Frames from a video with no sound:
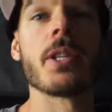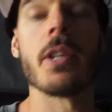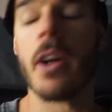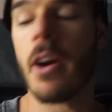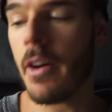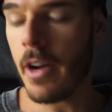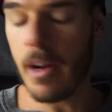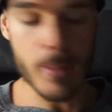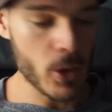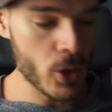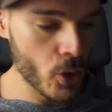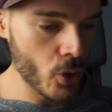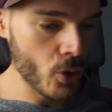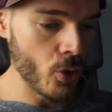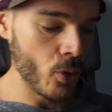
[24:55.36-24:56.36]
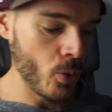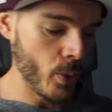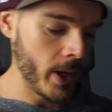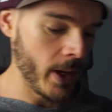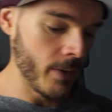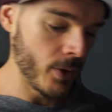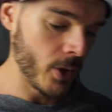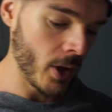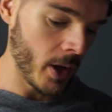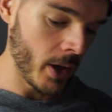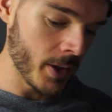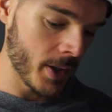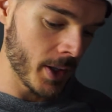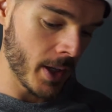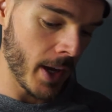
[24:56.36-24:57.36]
scenario number 2, we have
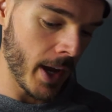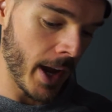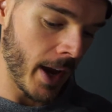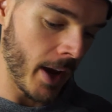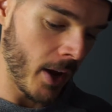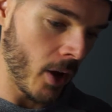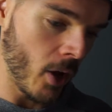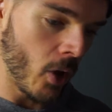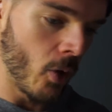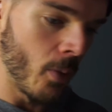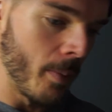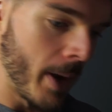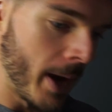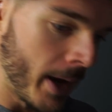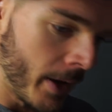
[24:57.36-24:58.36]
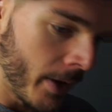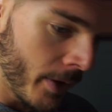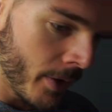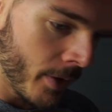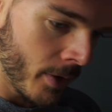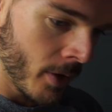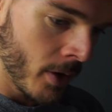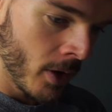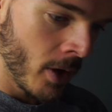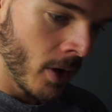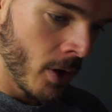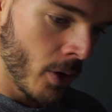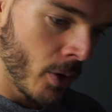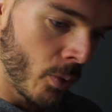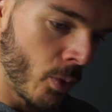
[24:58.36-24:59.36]
got our old mate
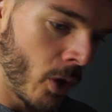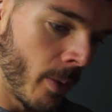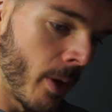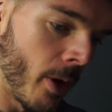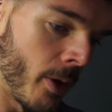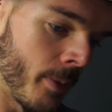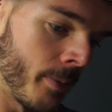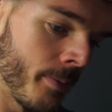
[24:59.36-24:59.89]
Robbo,